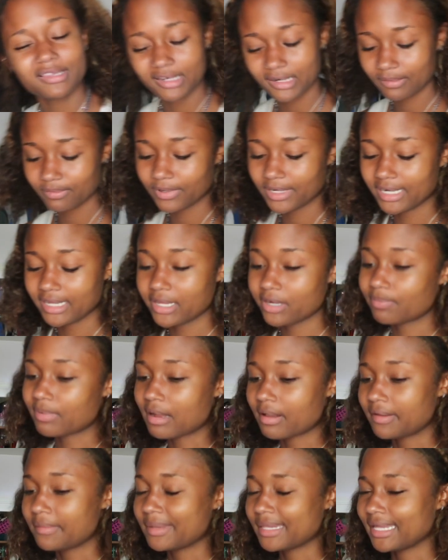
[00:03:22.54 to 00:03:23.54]
that I'm reading, it'd
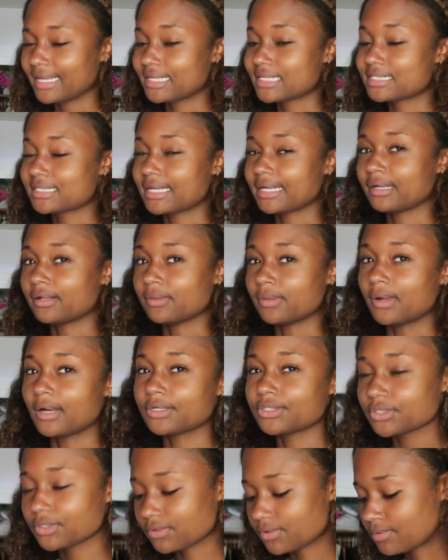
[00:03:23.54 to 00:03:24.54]
probably be like a
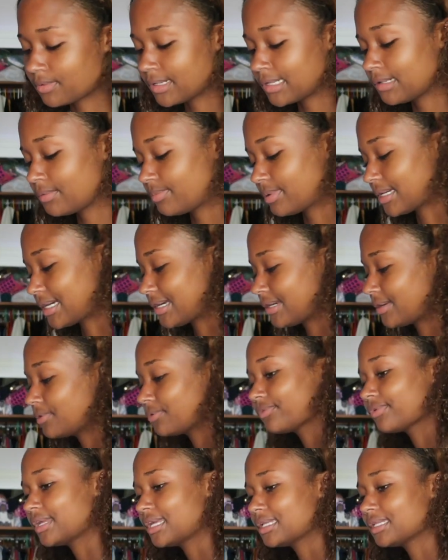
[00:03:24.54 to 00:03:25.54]
psychological one, but I
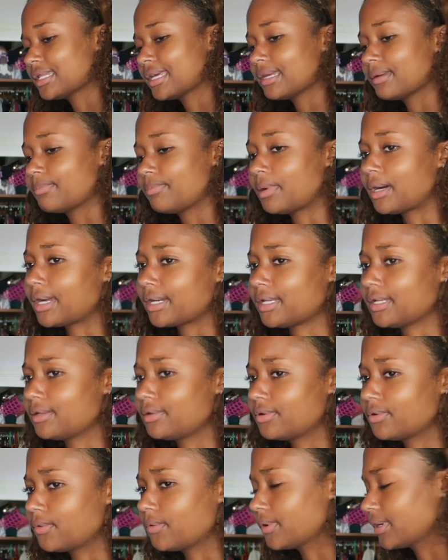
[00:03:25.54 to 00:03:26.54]
don't read like body
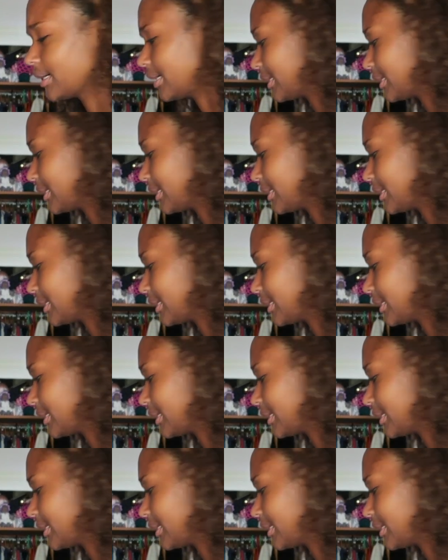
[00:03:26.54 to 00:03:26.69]
gore